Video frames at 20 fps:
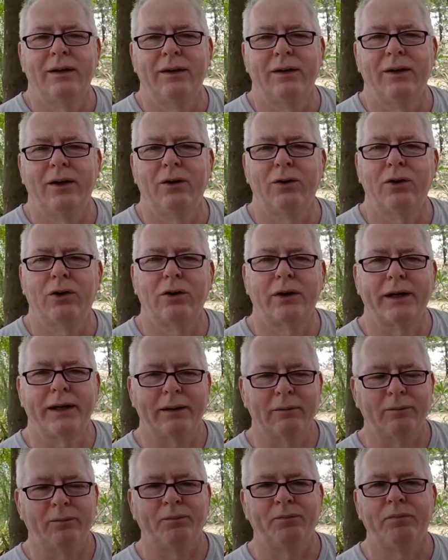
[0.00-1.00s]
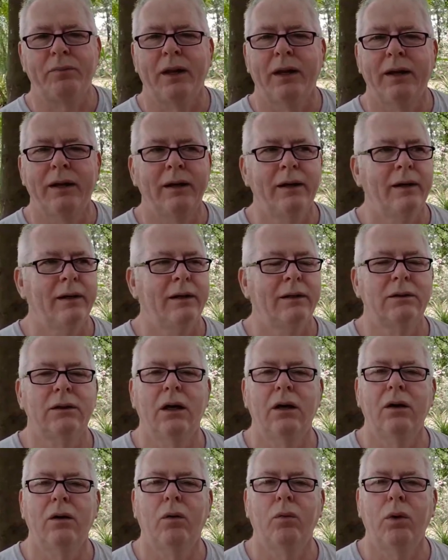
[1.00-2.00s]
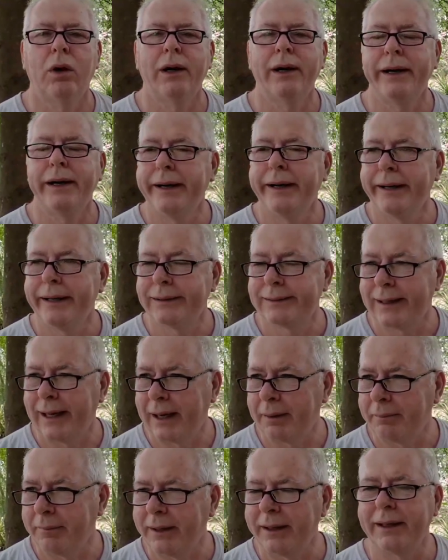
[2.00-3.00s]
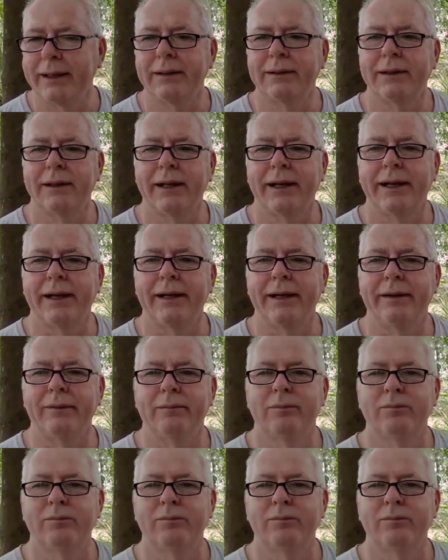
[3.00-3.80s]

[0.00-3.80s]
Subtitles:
No talking. So what is happening today?